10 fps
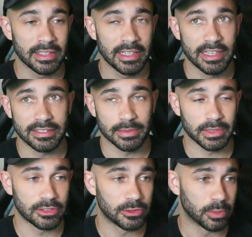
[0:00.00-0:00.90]
it's something
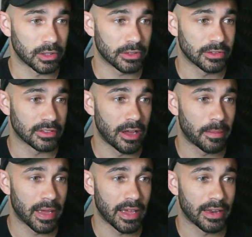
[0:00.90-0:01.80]
super close up
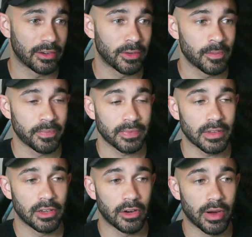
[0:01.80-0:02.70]
and,
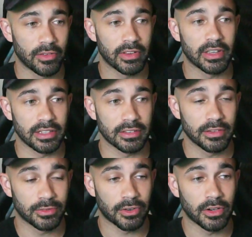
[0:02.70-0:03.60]
you know, everything
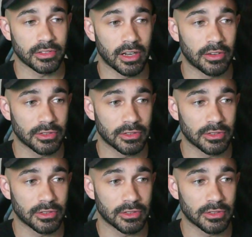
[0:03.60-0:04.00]
falls off.